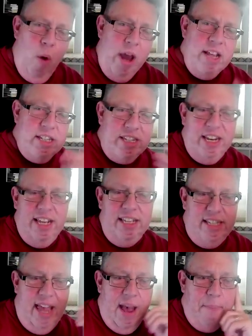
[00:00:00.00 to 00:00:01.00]
What is an
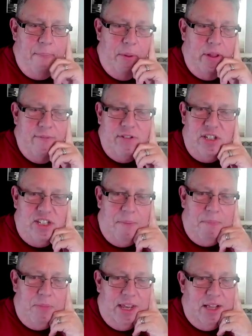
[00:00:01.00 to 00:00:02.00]
example of
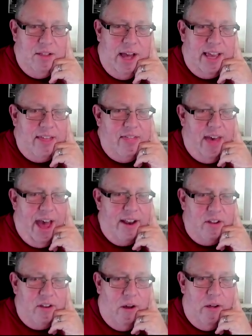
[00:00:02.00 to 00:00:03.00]
something like
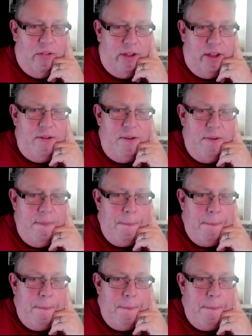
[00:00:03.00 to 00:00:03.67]
that, Colin?